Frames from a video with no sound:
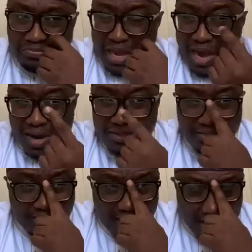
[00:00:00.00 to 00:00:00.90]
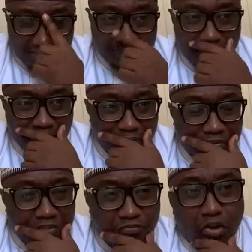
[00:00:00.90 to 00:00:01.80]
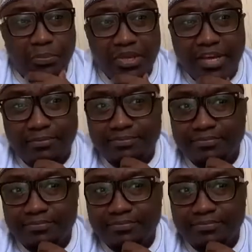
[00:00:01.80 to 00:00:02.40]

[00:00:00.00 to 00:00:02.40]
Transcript: around this time, 4 p.m.